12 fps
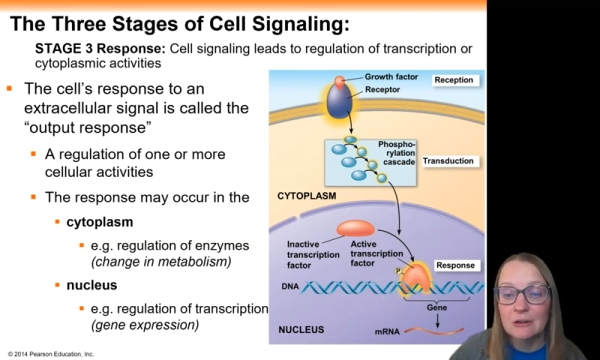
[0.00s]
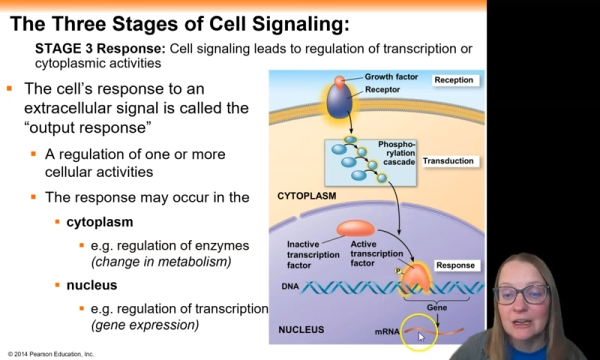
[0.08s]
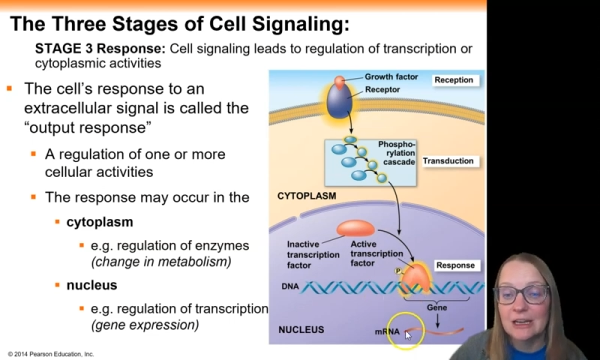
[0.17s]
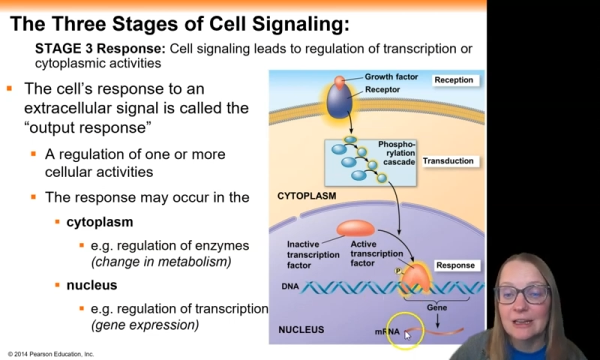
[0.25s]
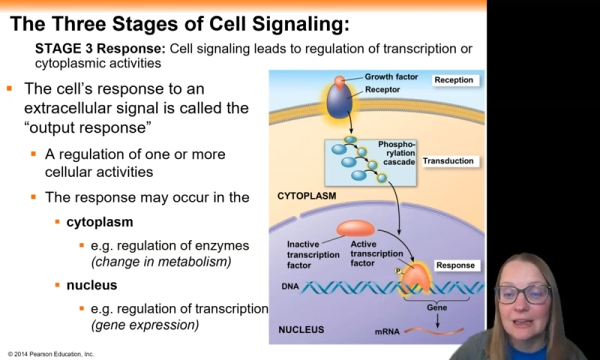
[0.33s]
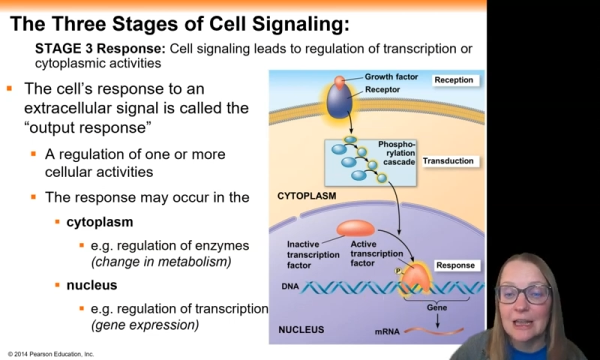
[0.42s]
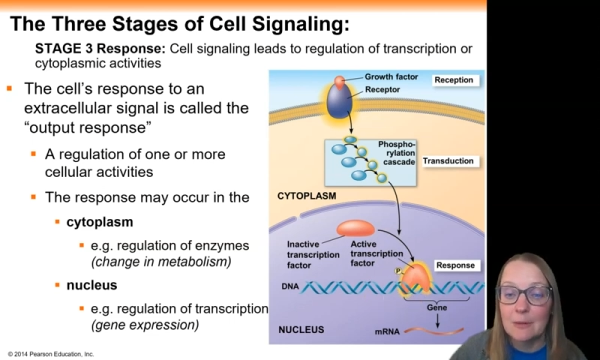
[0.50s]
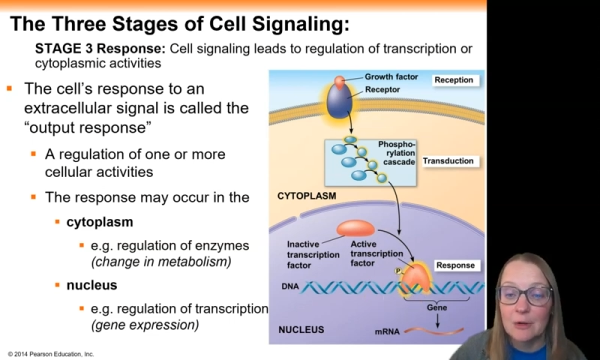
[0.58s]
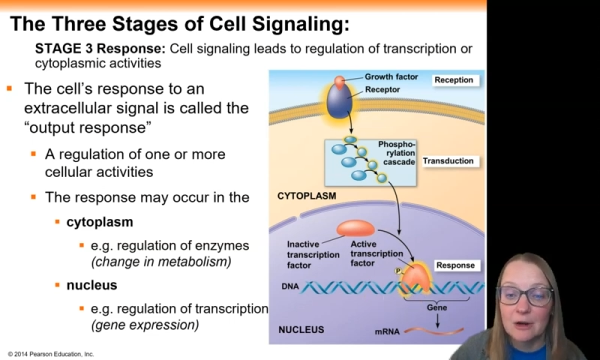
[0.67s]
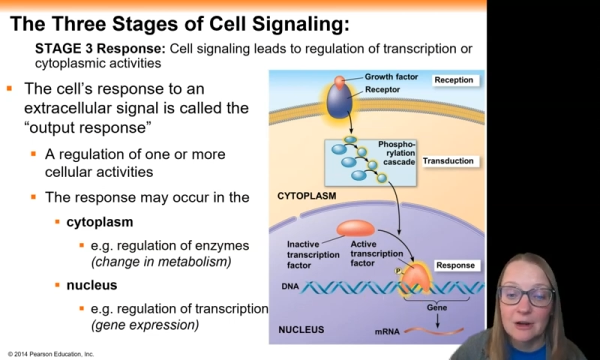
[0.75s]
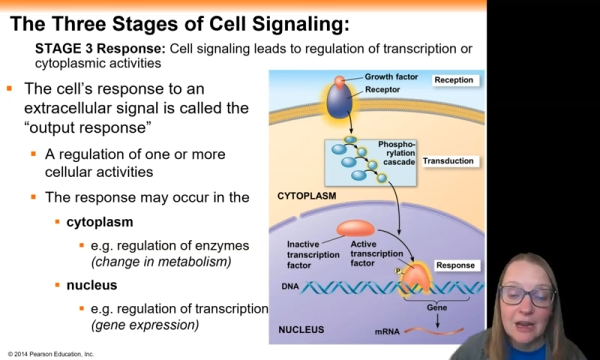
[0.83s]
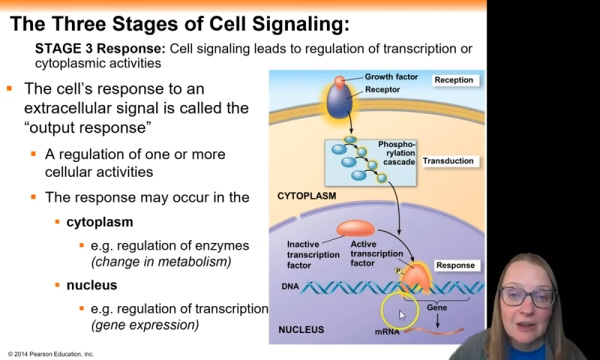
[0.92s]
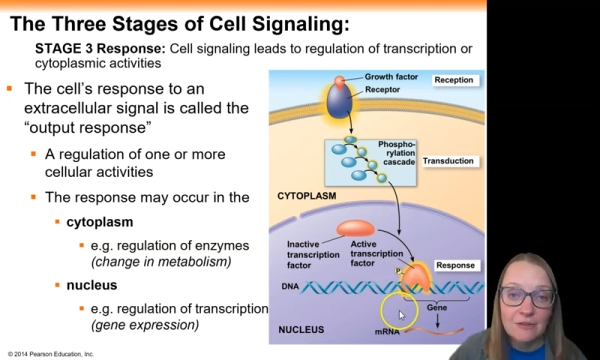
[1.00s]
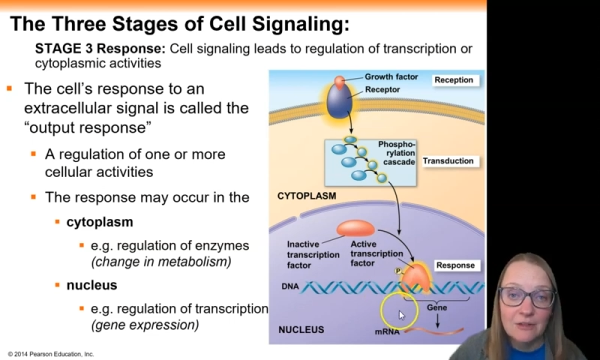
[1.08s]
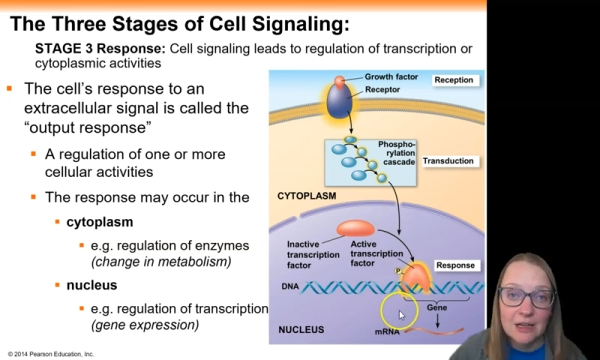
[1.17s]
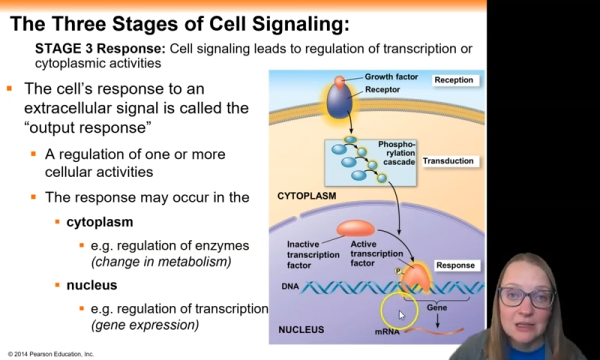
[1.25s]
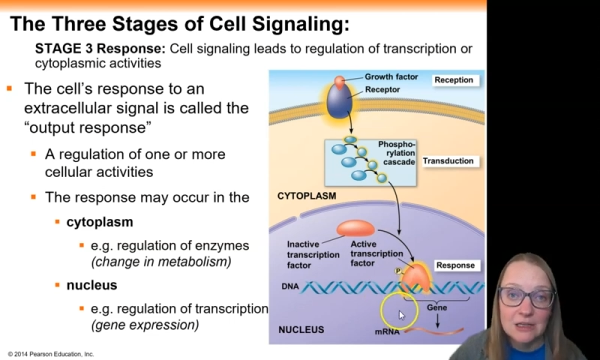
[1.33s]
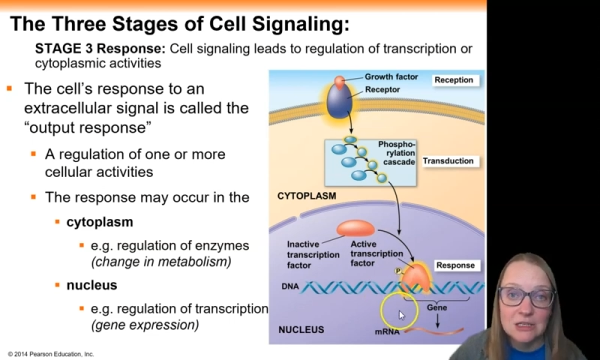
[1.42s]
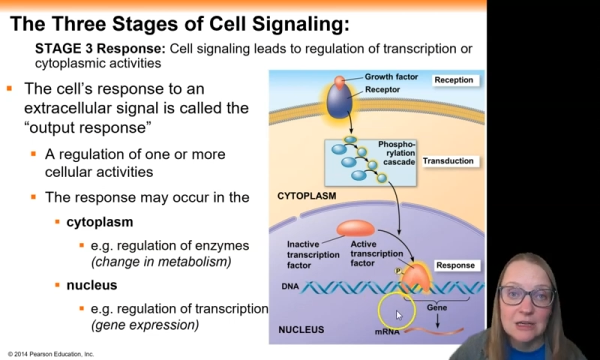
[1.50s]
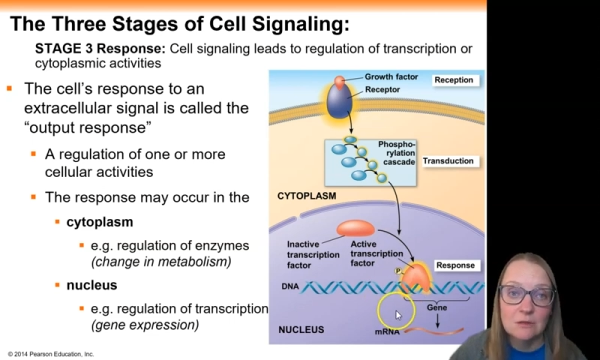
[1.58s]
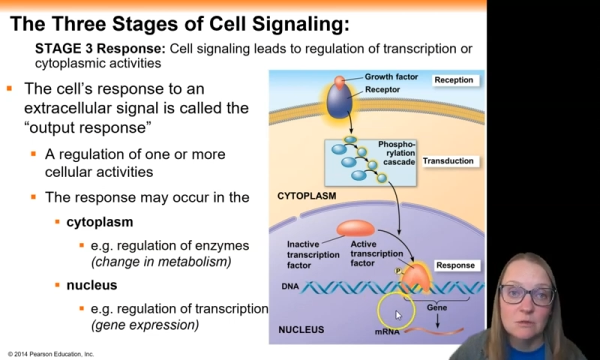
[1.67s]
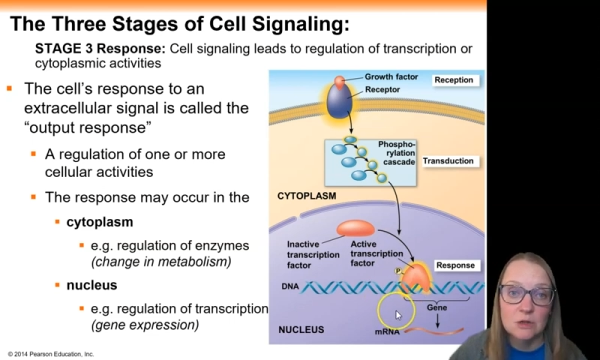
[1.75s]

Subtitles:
creating the mRNA for that gene,